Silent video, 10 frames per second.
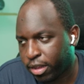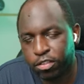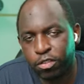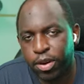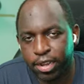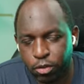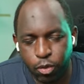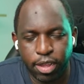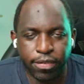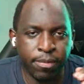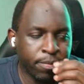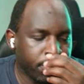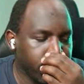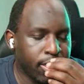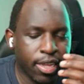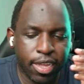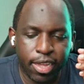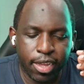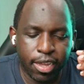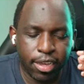extract or whatever,
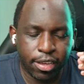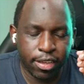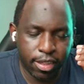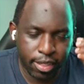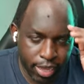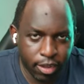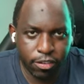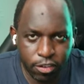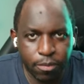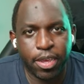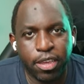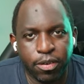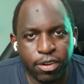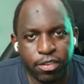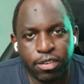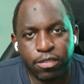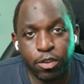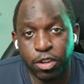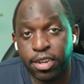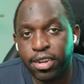that should pique your interest.
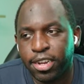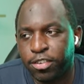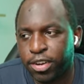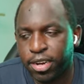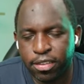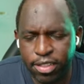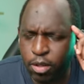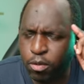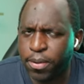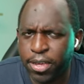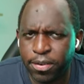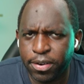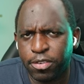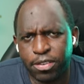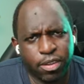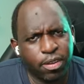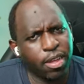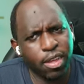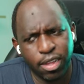If you're a good data analyst, that will pique your interest and go,